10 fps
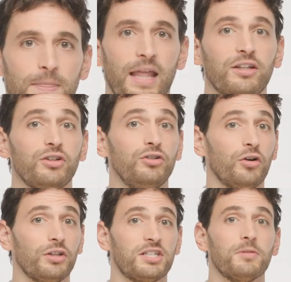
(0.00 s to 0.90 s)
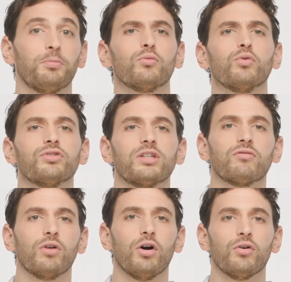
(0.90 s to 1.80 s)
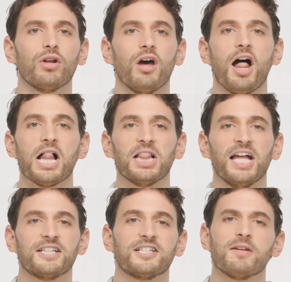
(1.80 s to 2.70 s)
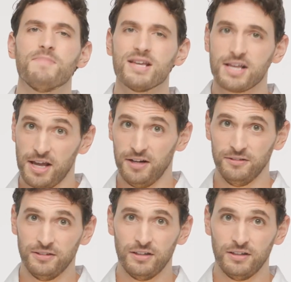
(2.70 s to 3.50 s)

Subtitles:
Now that you know the simple rules of the road, let's begin.